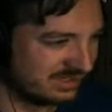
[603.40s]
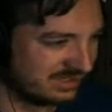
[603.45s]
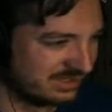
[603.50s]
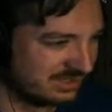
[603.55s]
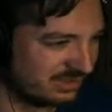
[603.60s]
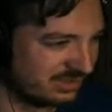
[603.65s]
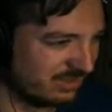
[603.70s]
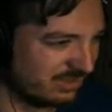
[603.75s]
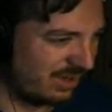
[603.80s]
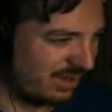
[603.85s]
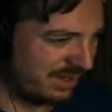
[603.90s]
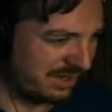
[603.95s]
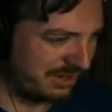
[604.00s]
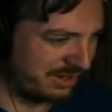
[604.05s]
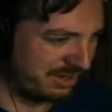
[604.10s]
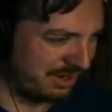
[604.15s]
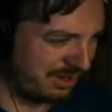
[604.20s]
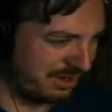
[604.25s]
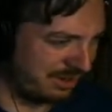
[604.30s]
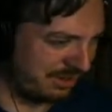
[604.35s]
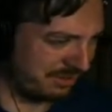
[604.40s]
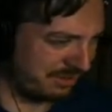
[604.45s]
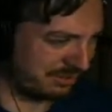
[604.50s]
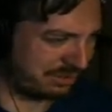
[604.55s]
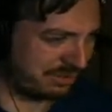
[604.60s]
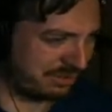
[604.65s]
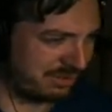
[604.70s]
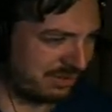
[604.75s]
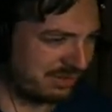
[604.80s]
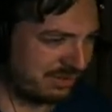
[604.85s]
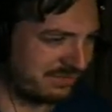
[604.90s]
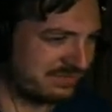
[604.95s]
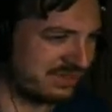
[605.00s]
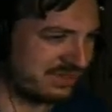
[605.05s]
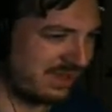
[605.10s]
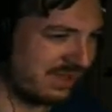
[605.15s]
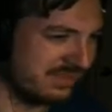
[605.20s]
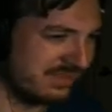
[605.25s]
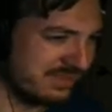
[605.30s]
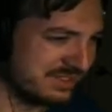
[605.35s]
who on earth could have
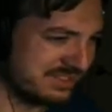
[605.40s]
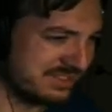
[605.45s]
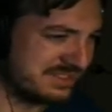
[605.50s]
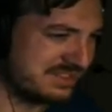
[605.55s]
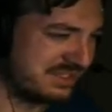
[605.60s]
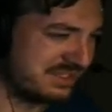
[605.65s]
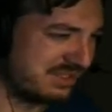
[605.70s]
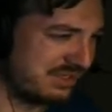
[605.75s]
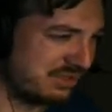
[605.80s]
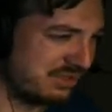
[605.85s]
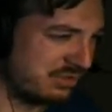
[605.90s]
done this to you?